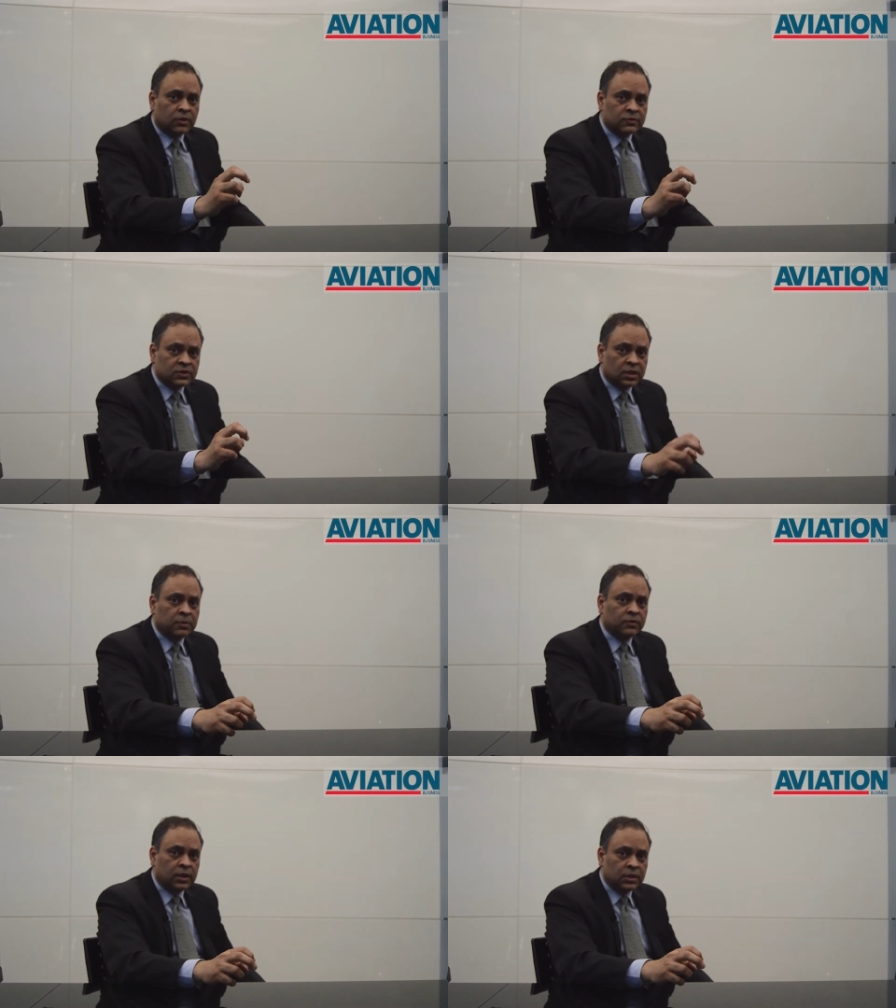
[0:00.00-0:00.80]
of some
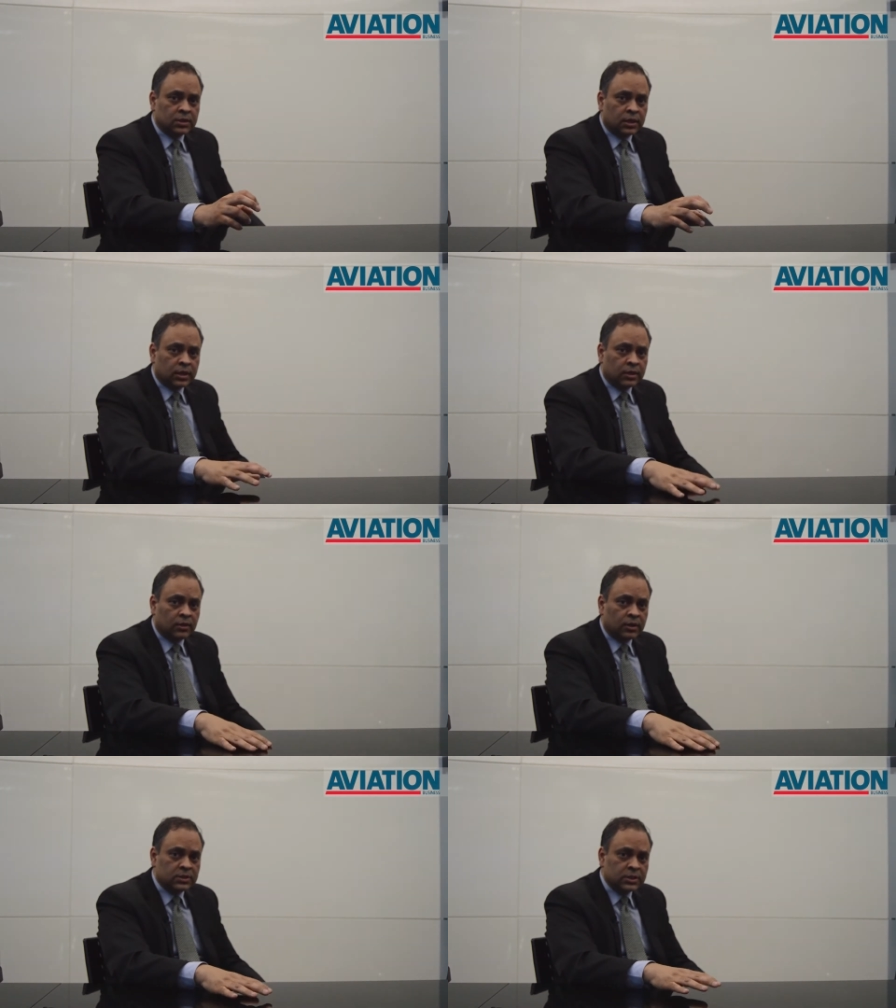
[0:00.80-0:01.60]
of the digital
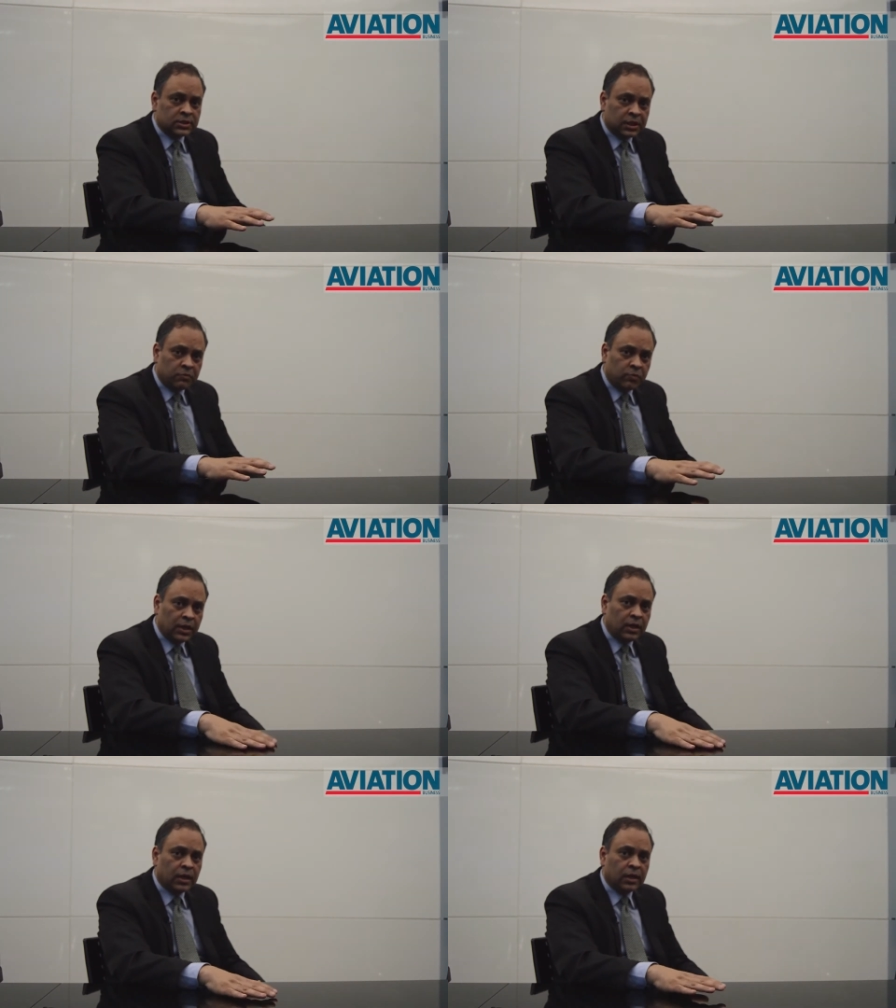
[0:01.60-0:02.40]
technologies that
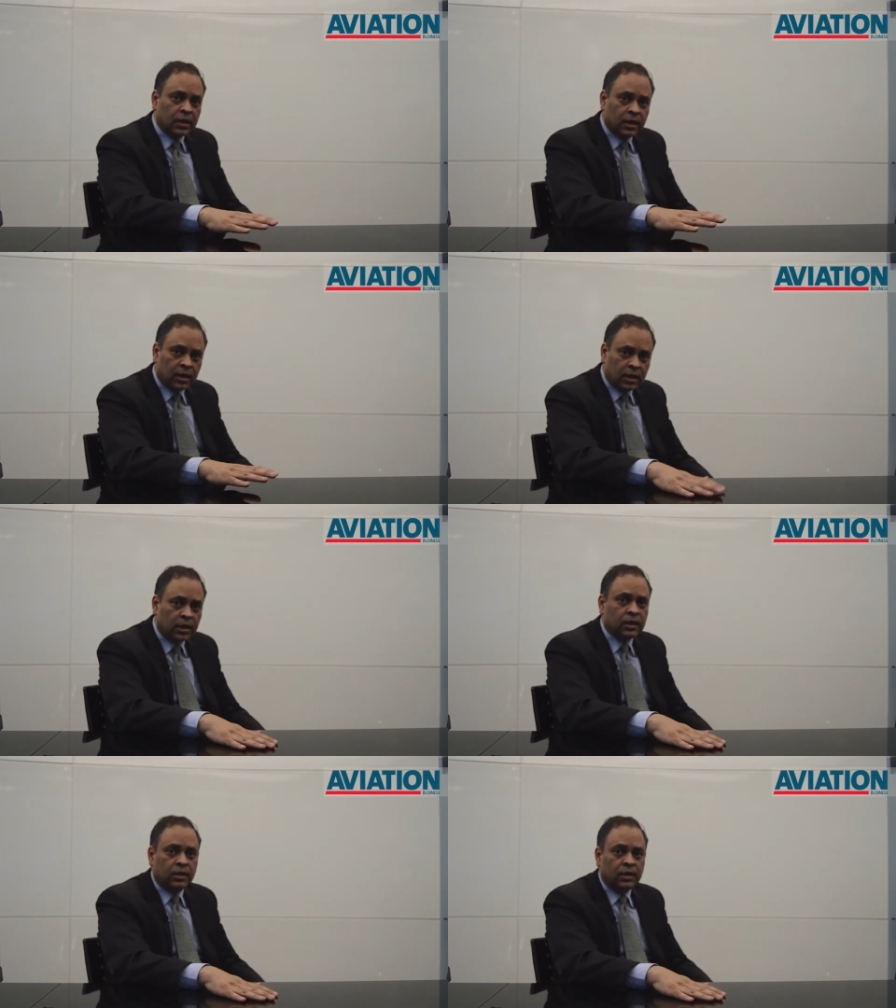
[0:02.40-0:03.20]
we at
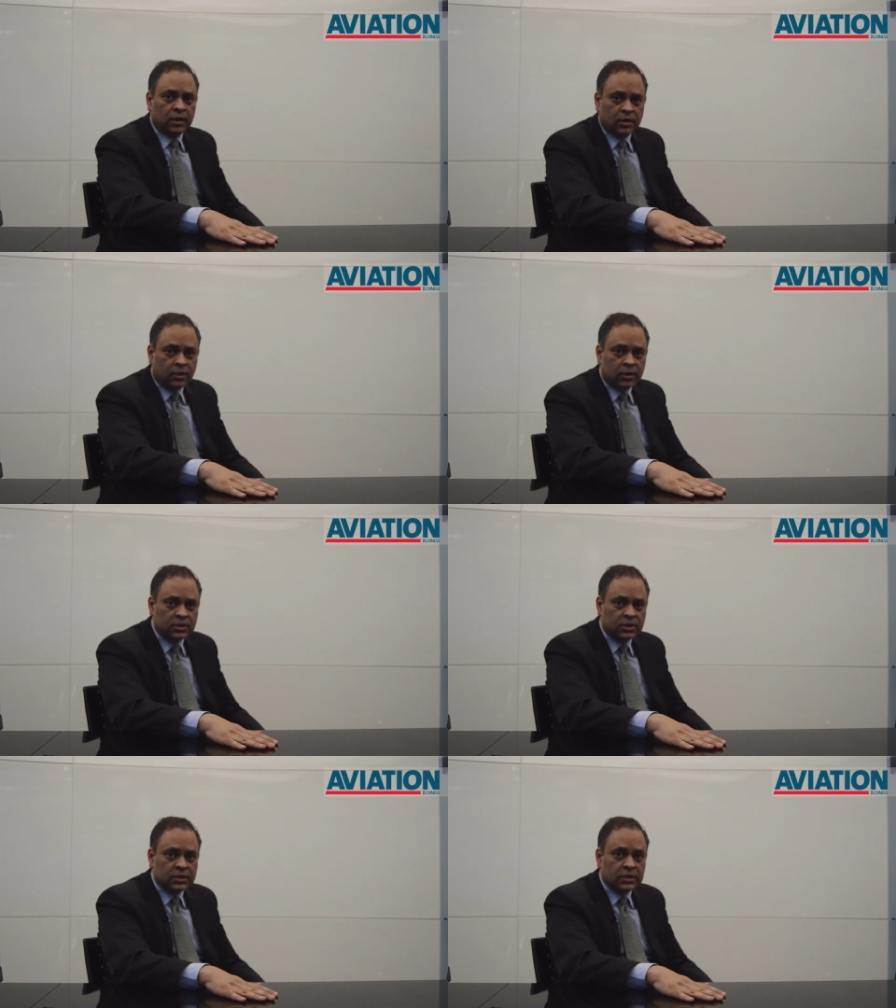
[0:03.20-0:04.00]
NIIT
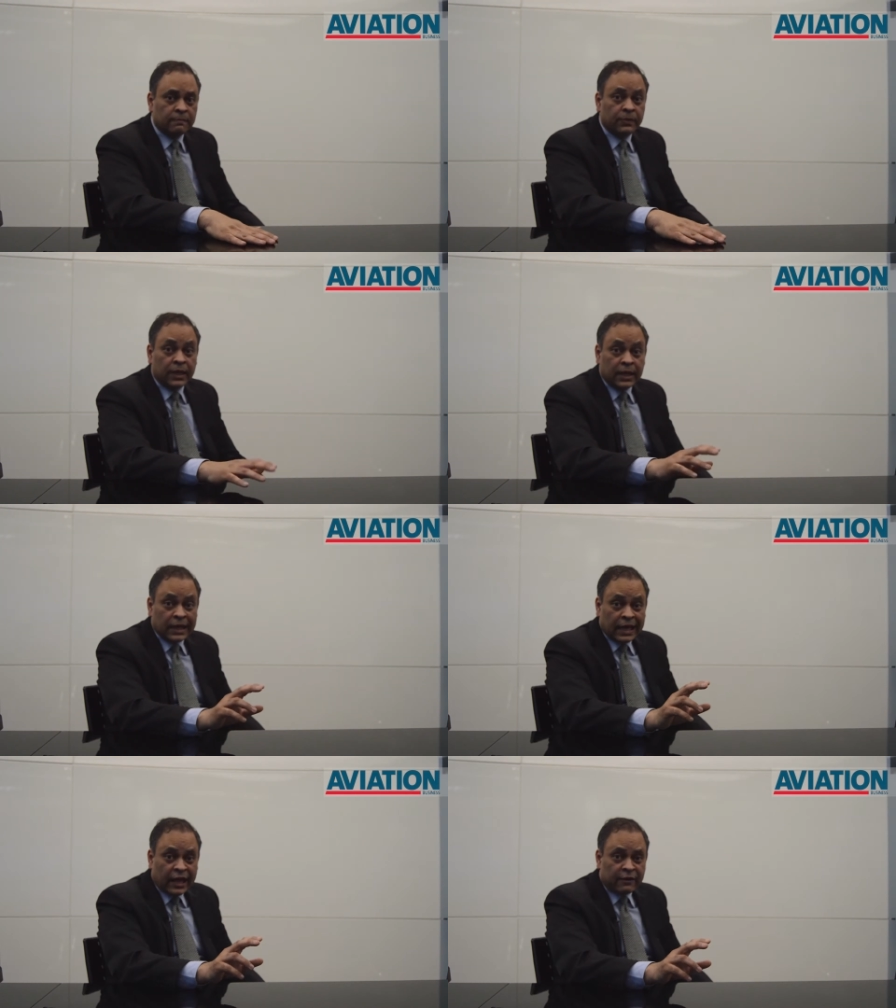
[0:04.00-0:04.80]
Technologies
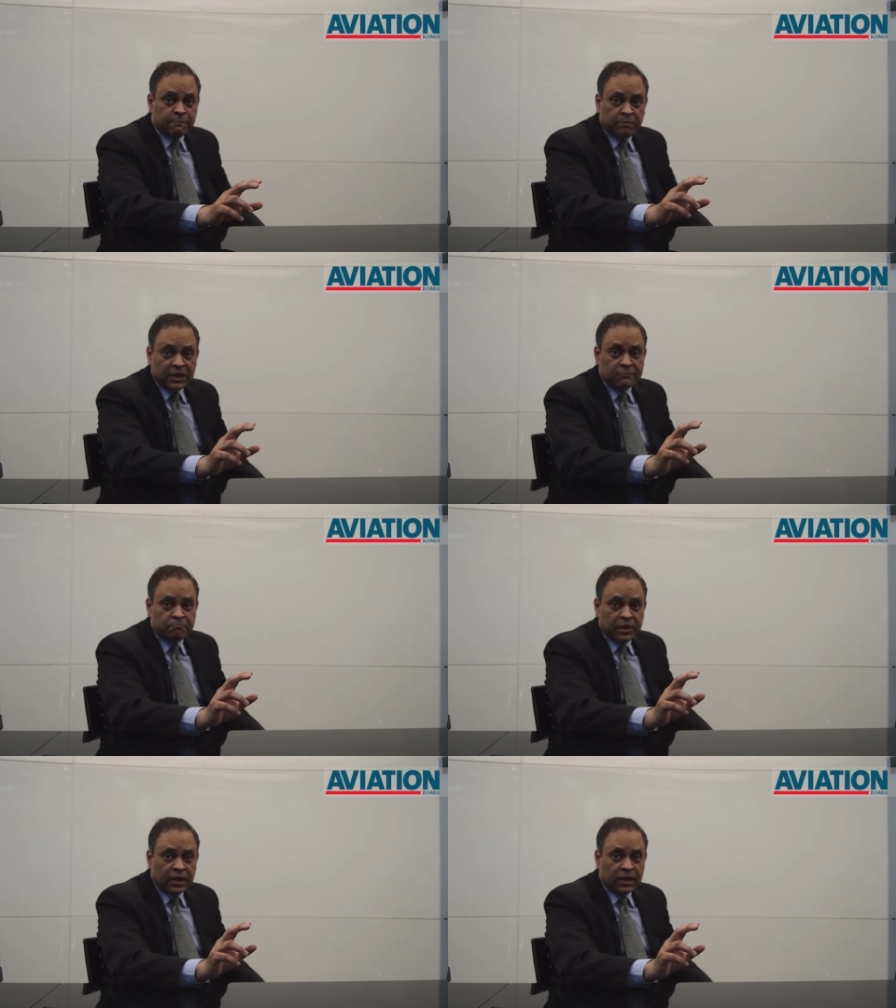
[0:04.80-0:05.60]
have been
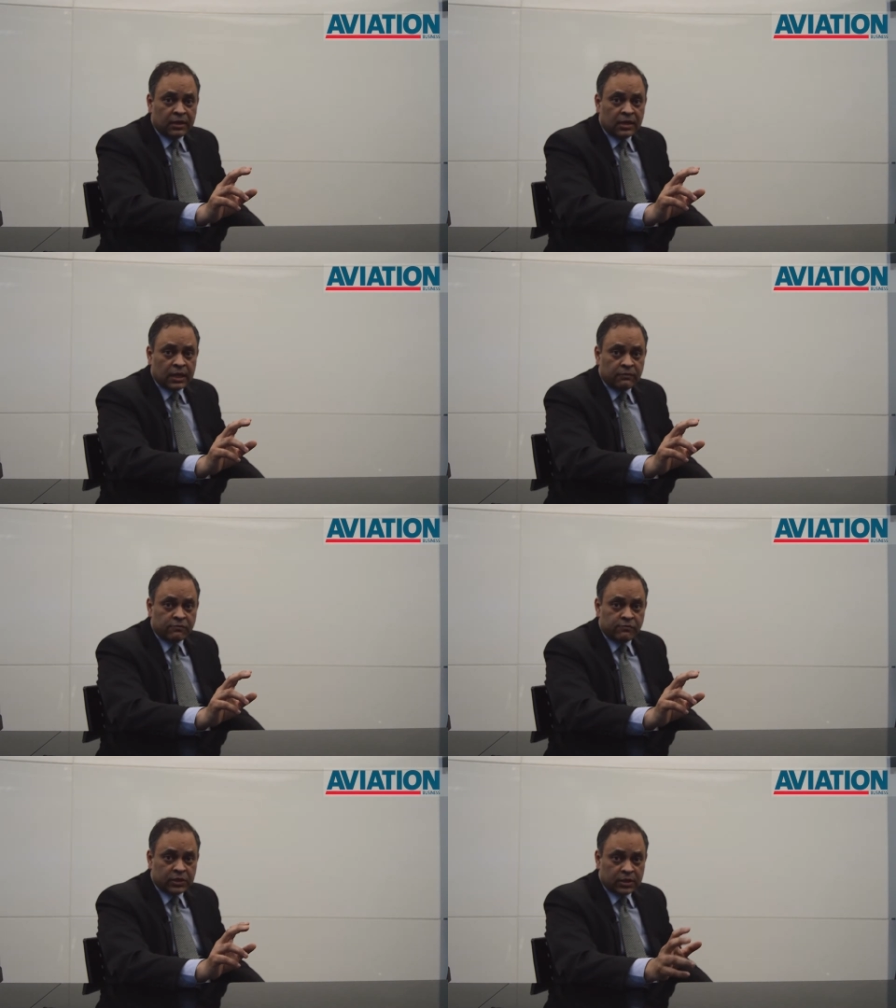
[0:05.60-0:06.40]
playing
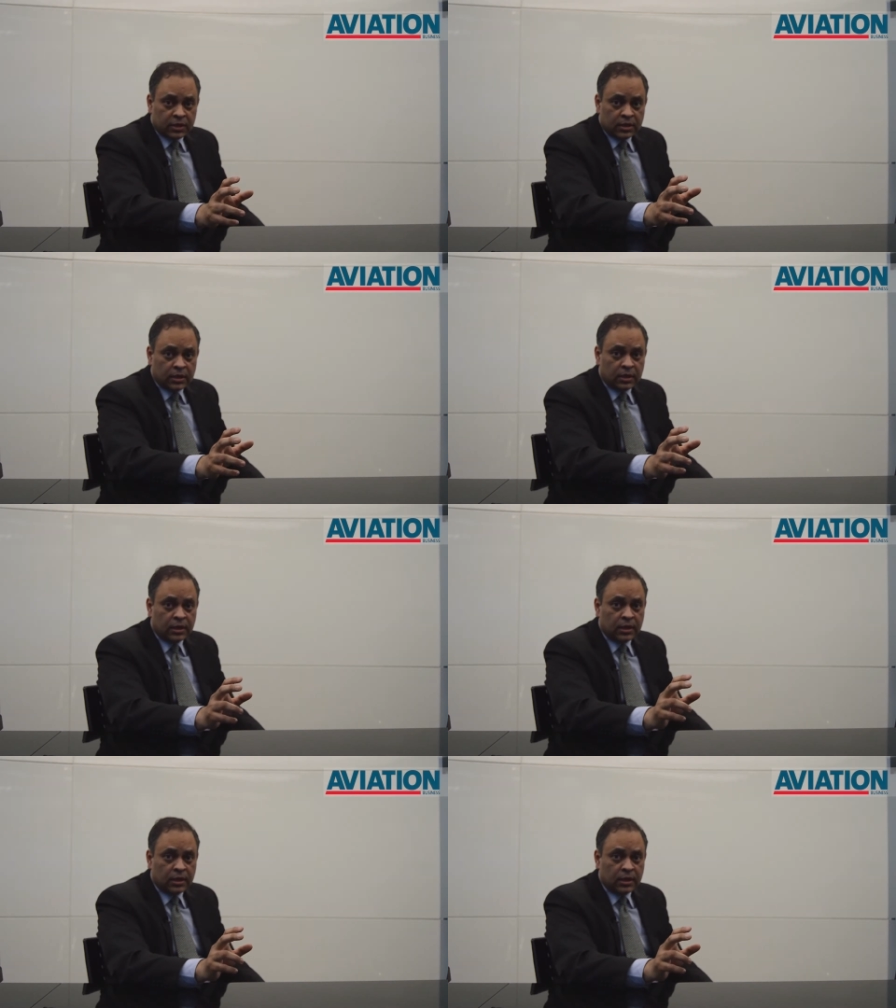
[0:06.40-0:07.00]
within,